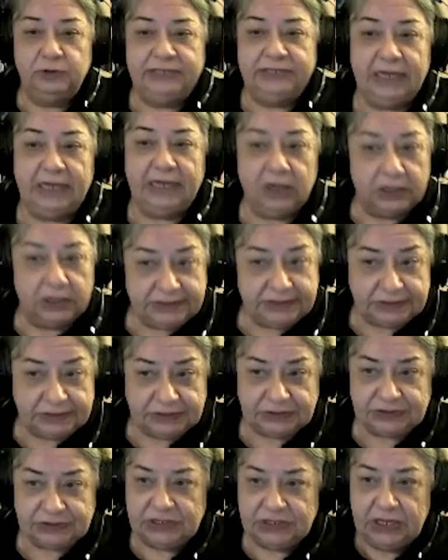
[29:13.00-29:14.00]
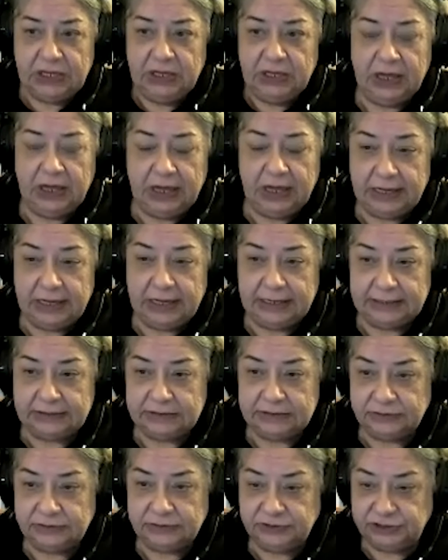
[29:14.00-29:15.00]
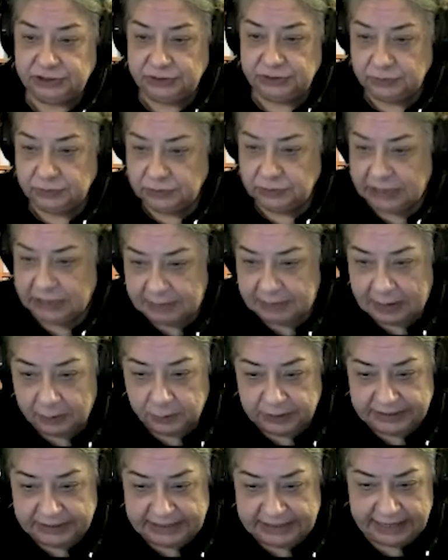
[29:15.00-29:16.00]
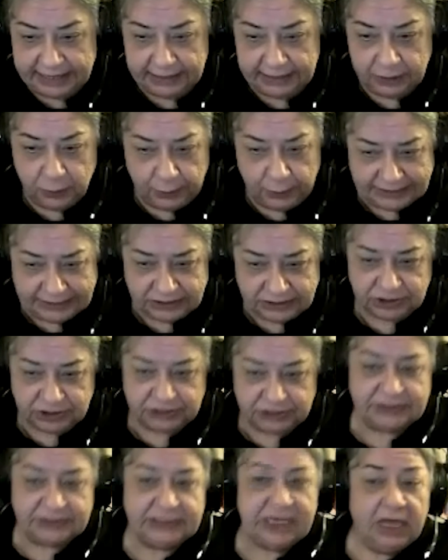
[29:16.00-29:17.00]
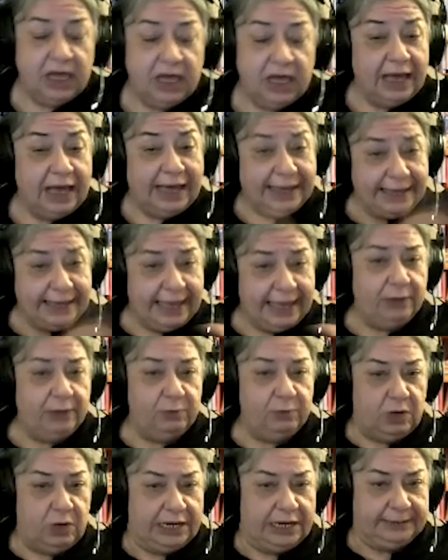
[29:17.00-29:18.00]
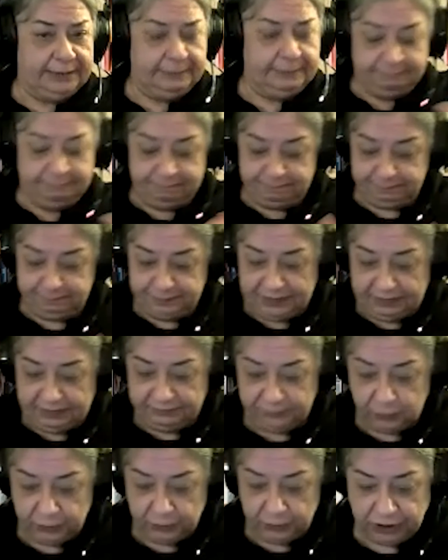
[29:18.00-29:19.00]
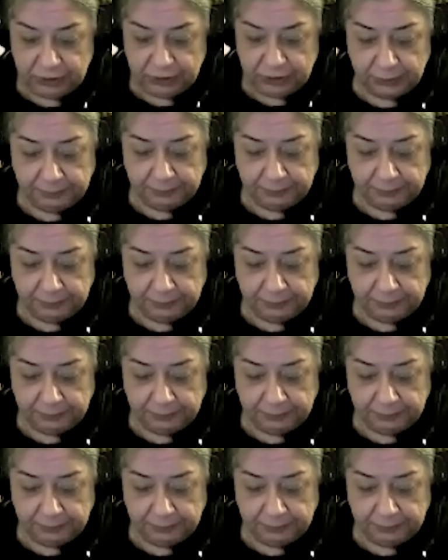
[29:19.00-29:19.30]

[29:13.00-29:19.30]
the others to come up with their questions, I have one for you.